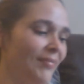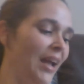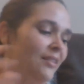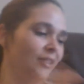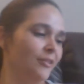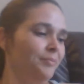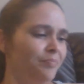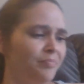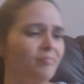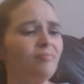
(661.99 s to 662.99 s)
I don't know.
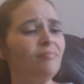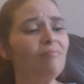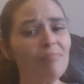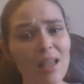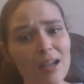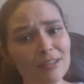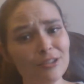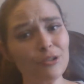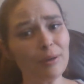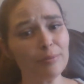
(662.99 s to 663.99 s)
I
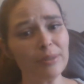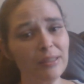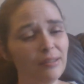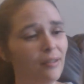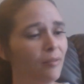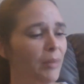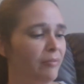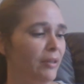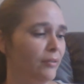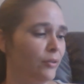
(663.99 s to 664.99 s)
just know I really love my
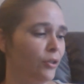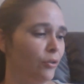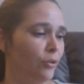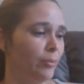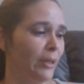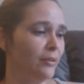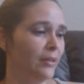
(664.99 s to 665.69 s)
Valrhona cocoa powder,